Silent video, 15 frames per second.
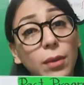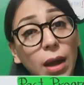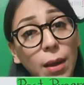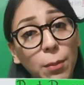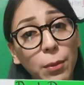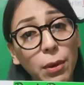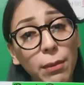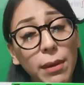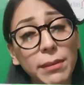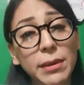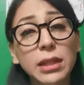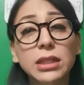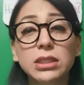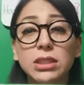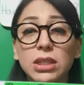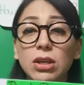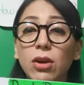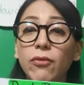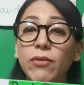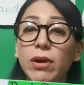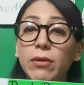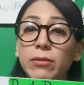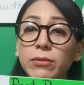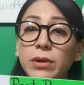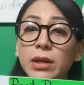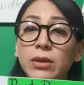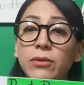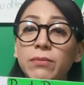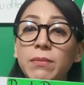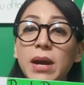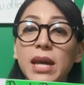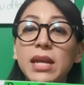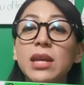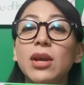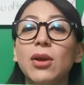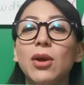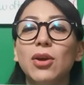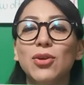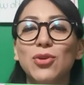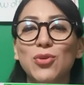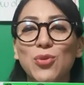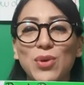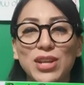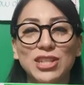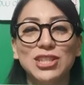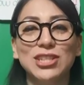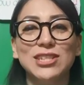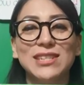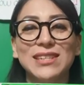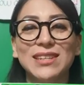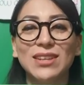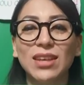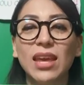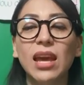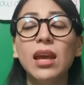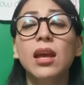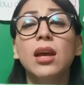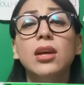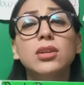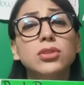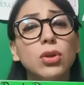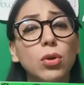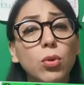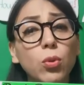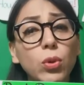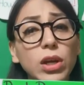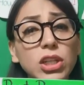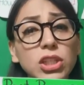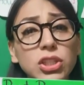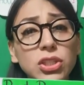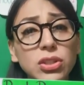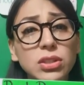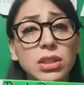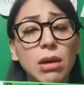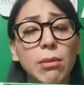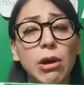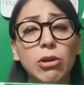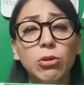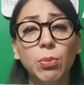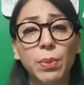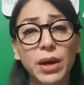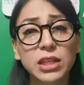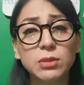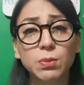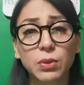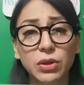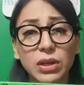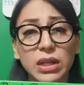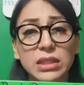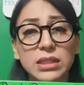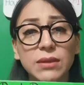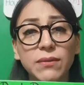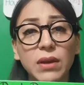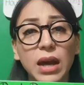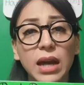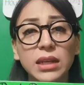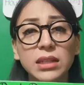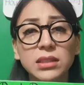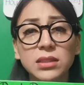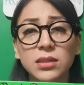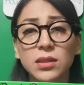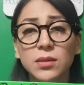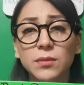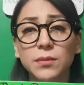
a probability of my question, okay? So questions about past progressive, guys.